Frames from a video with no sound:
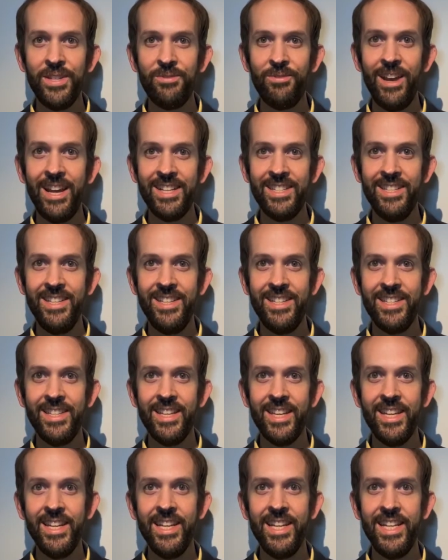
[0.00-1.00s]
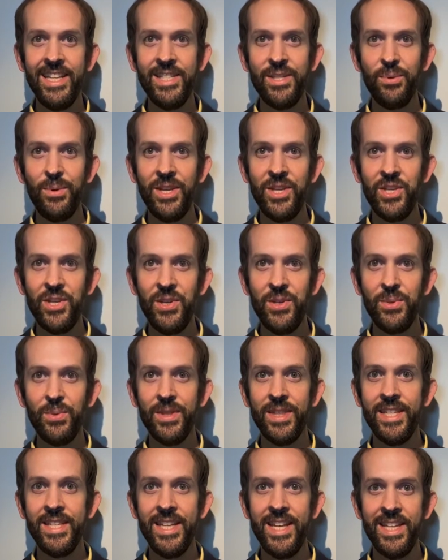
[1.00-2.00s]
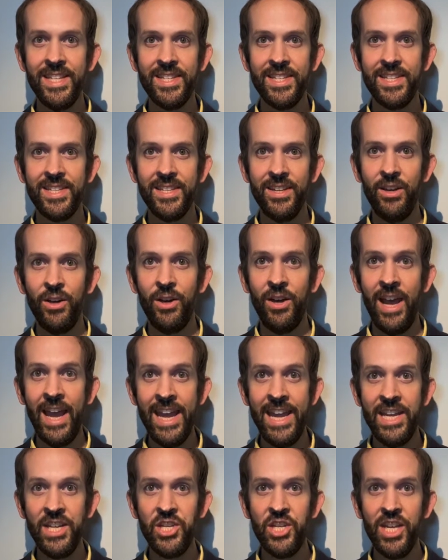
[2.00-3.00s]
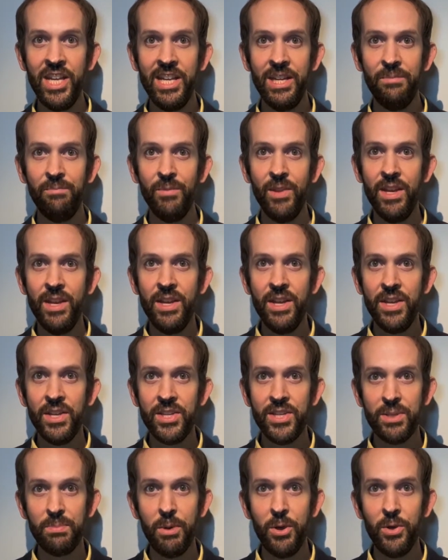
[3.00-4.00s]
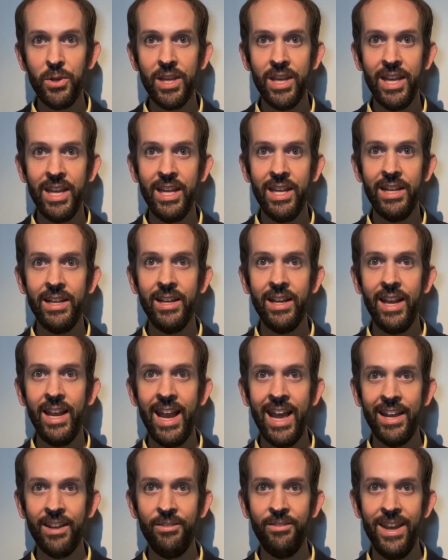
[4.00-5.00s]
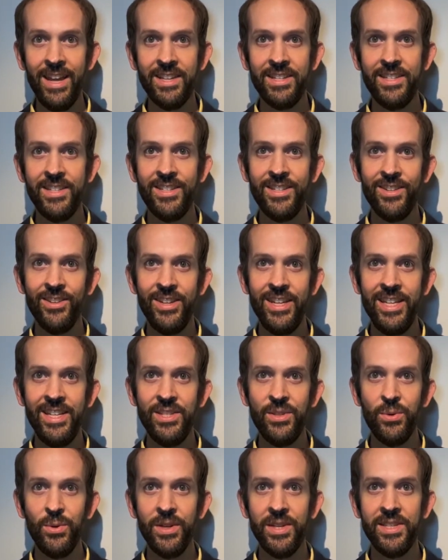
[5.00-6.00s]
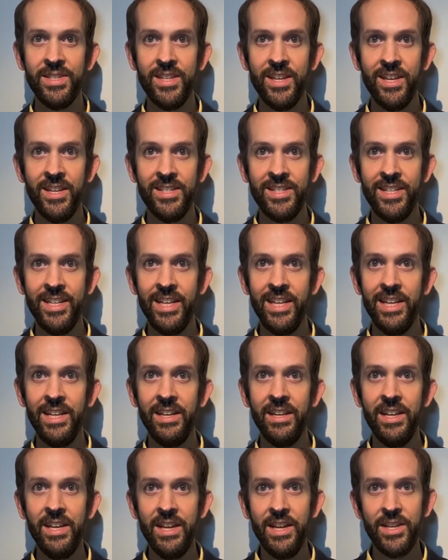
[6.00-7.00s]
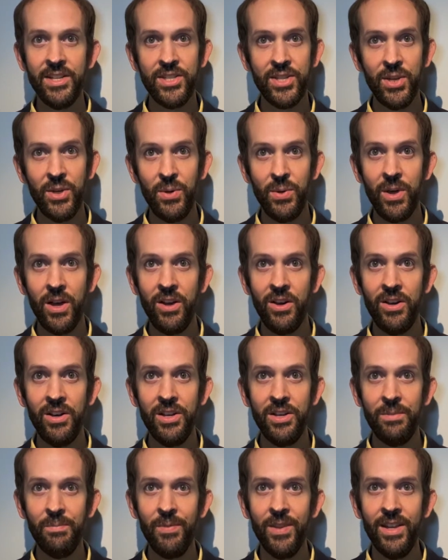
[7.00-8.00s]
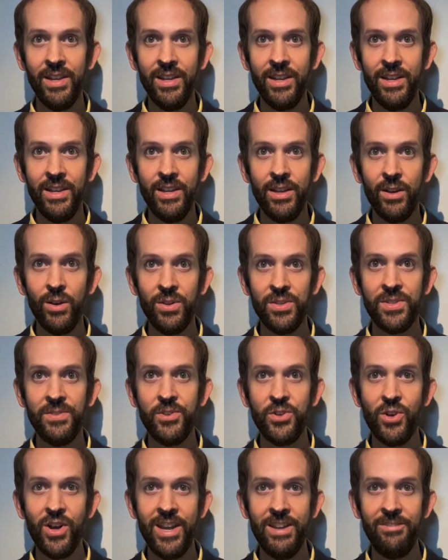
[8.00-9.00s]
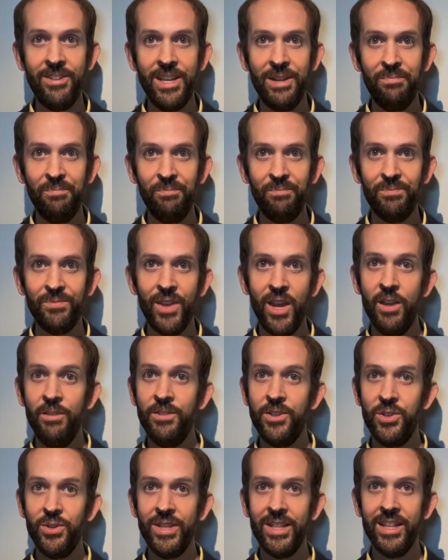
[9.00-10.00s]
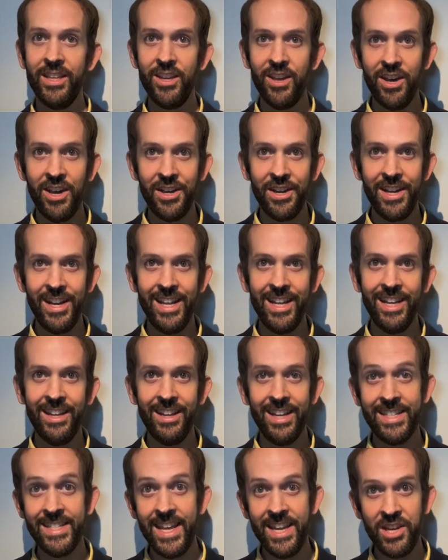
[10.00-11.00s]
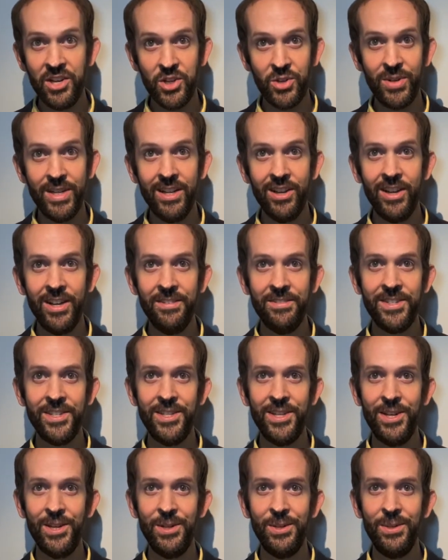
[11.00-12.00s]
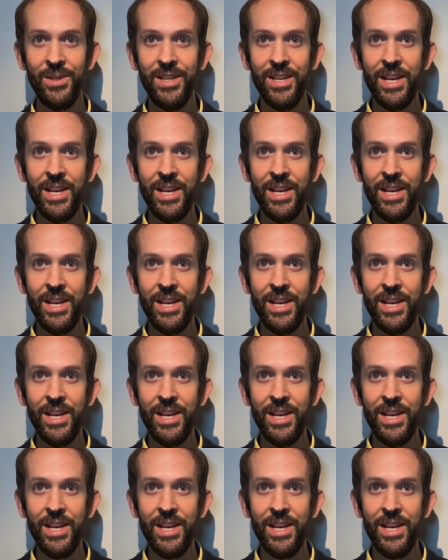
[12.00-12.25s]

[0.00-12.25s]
factors that can lead to issues with the discs are aging, smoking, lack of exercise or exerting too hard, lots of driving, overdoing the gardening, a sedentary lifestyle,